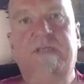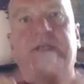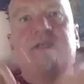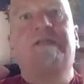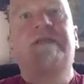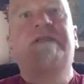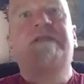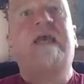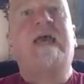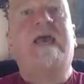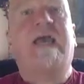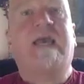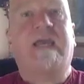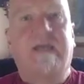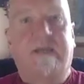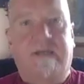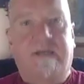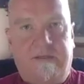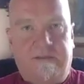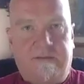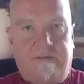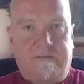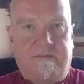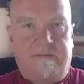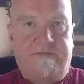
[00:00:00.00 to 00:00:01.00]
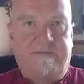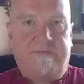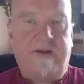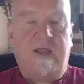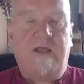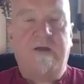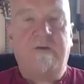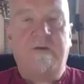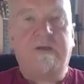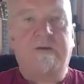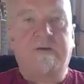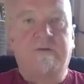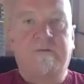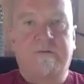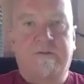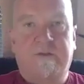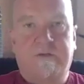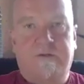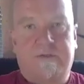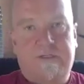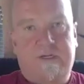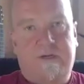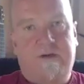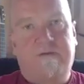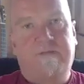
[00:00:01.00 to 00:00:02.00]
and yang, flowing with
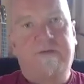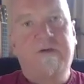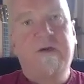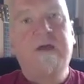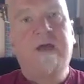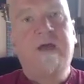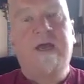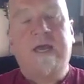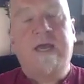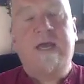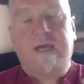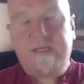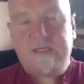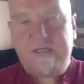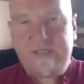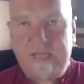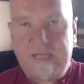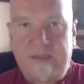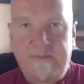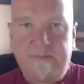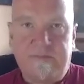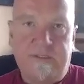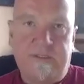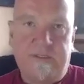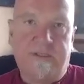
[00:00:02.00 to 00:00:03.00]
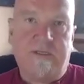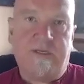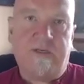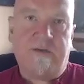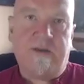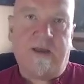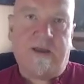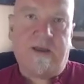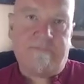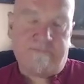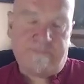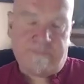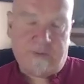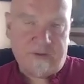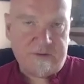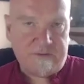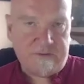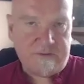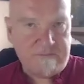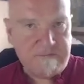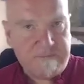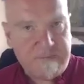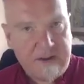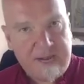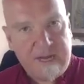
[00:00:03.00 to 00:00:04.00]
yourself, accepting that you have both
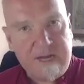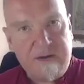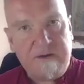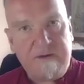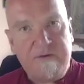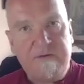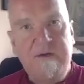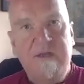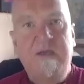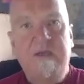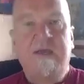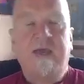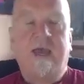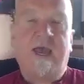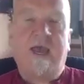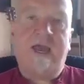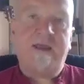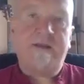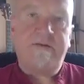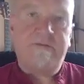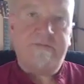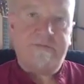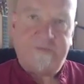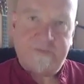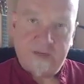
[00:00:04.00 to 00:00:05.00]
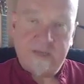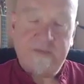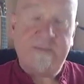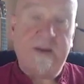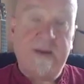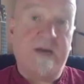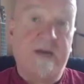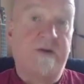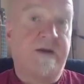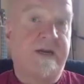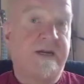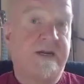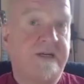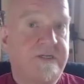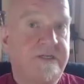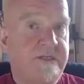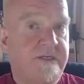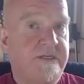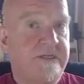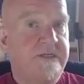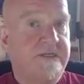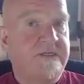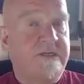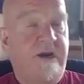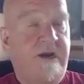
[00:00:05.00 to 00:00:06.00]
male and female energy
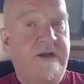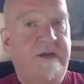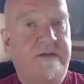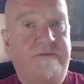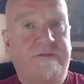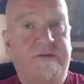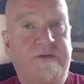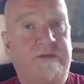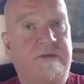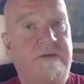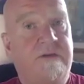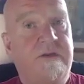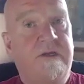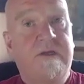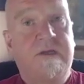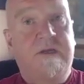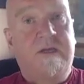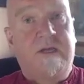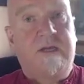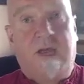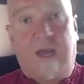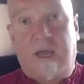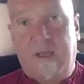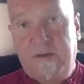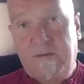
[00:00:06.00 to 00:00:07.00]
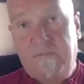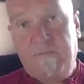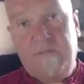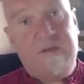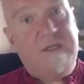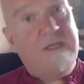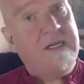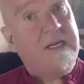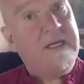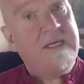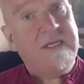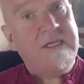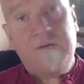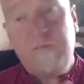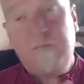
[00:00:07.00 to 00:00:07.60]
inside of you. And either